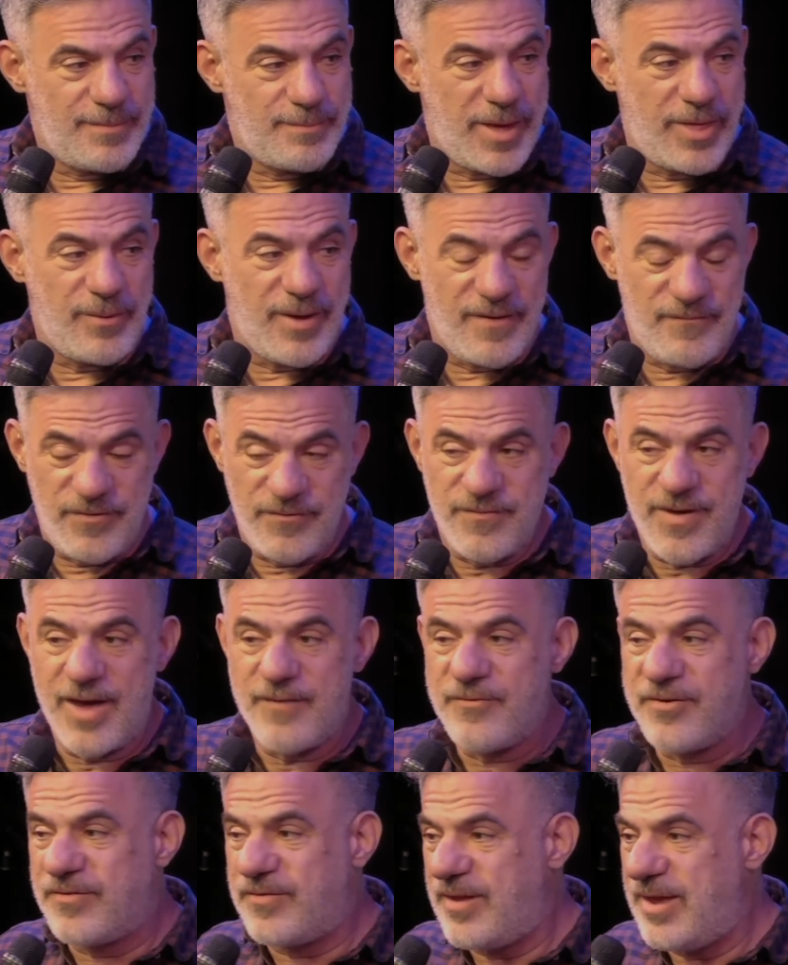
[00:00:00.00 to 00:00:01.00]
By the way, if you've
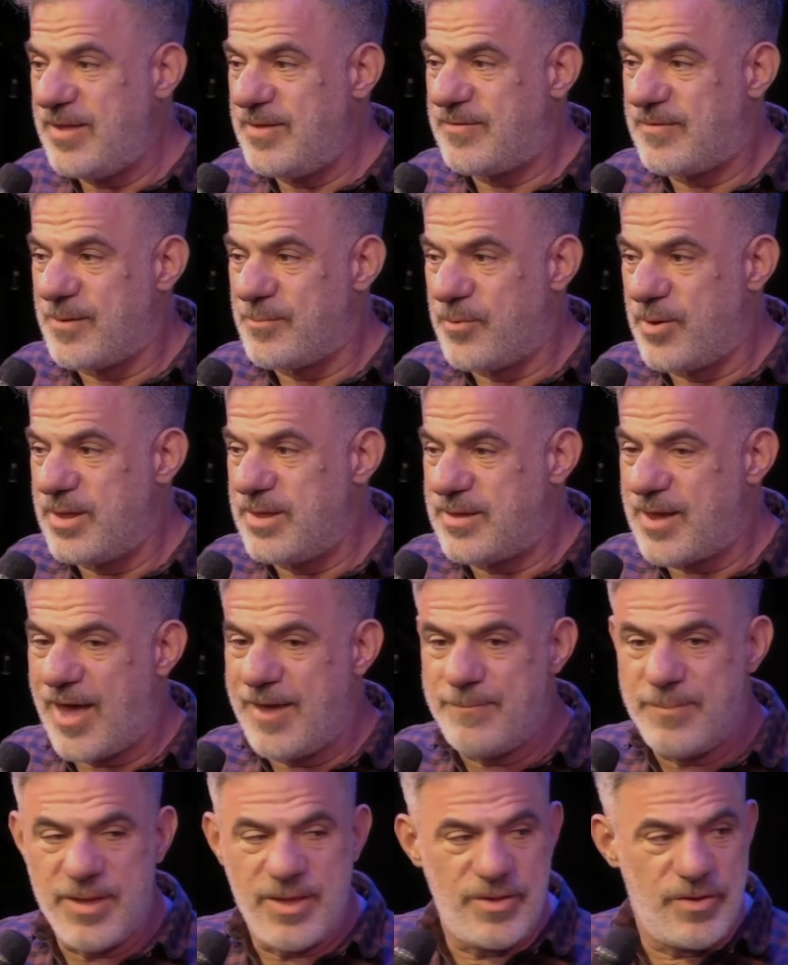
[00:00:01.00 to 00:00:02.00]
ever seen someone
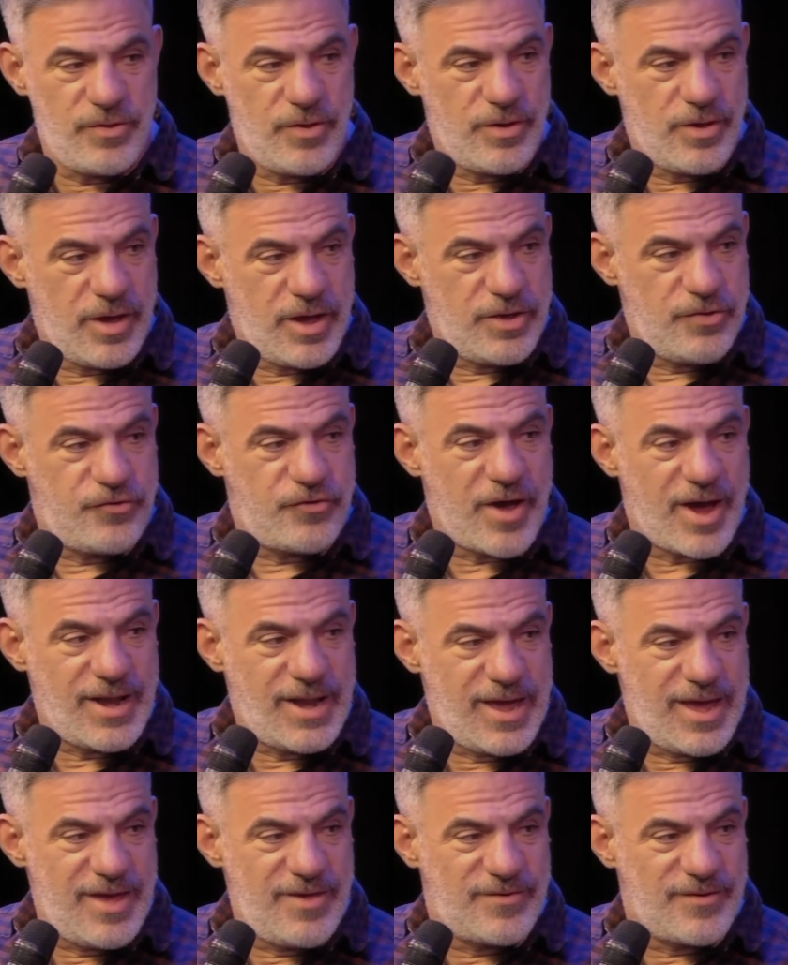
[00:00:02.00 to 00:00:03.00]
type in, in
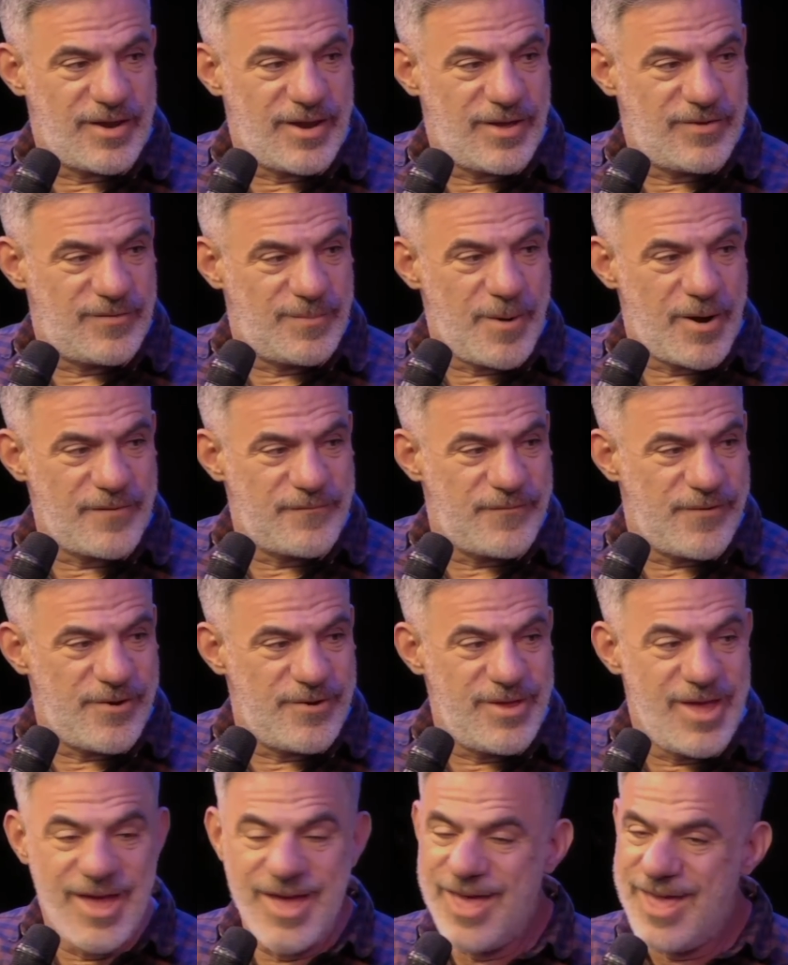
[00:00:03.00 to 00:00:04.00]
Chinese on a
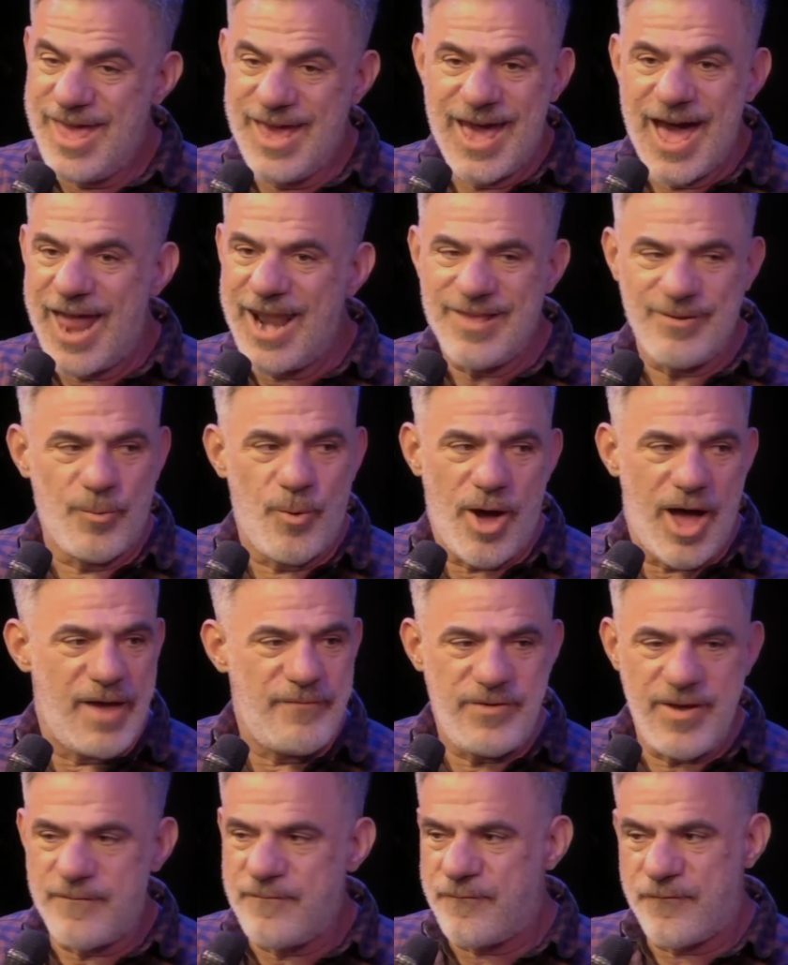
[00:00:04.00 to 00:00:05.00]
smartphone, you gotta, well,
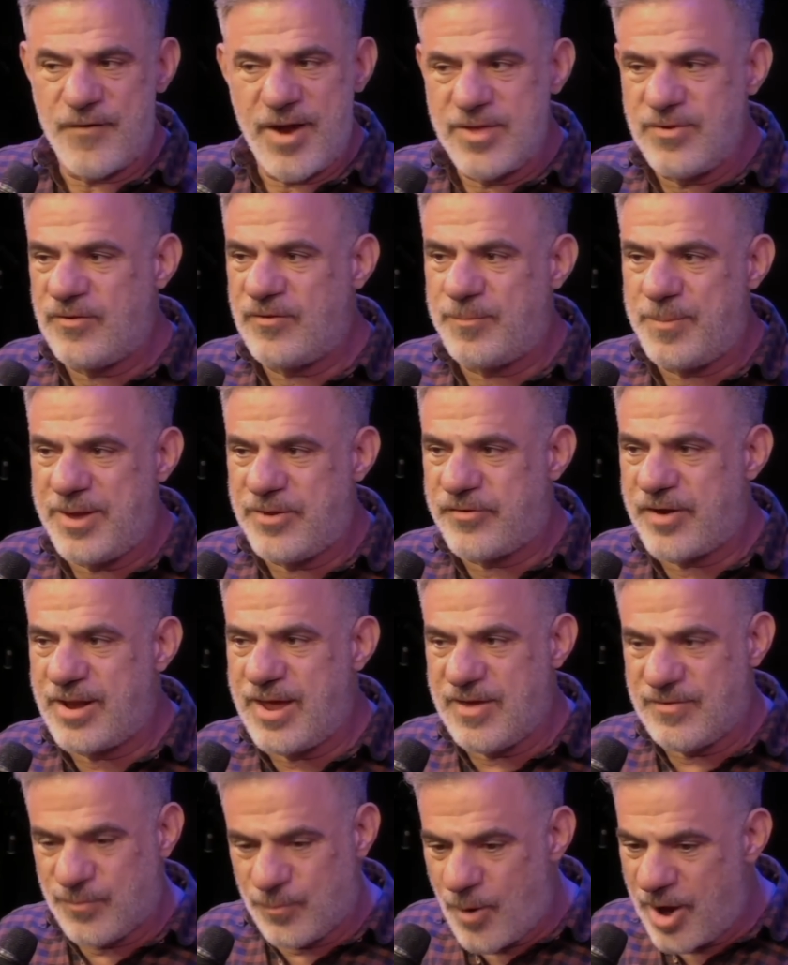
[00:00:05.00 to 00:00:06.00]
if you have friends who speak
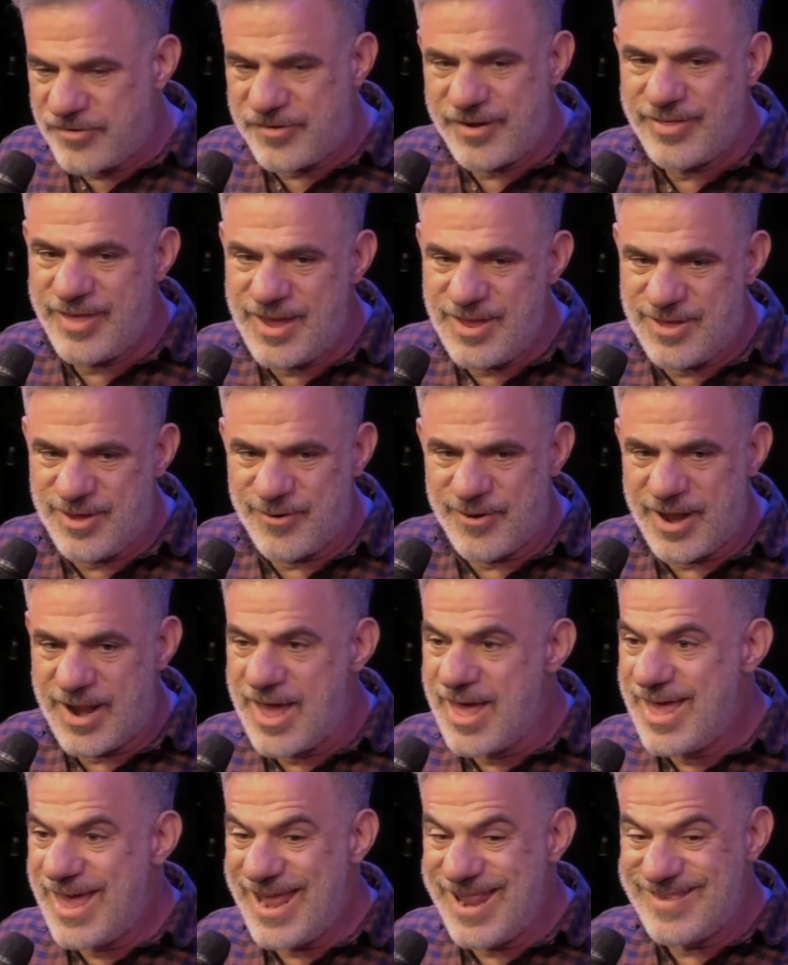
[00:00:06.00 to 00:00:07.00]
Chinese, watch how they yeah. do it.
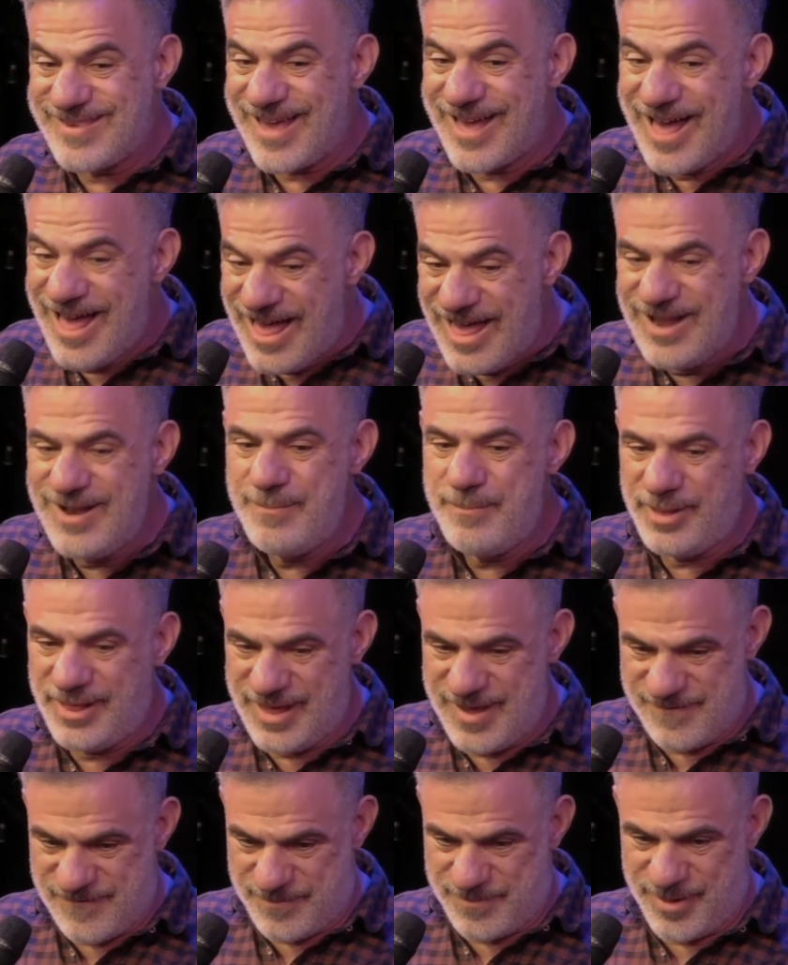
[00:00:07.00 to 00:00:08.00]
It is
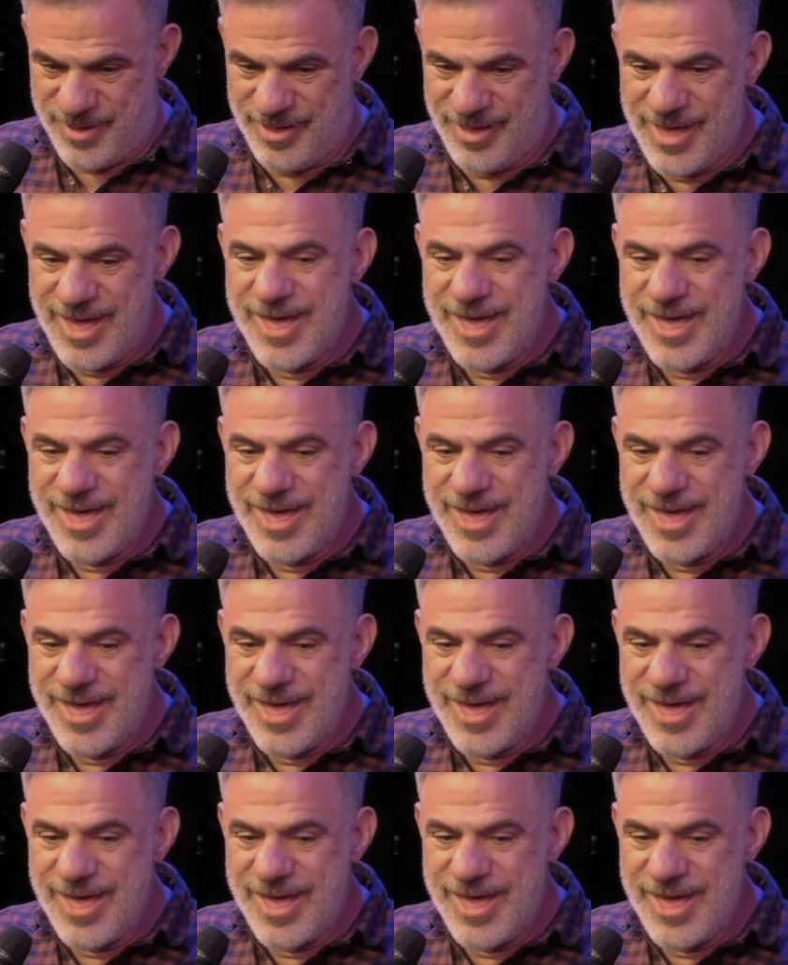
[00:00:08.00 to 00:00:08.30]
unbelievable.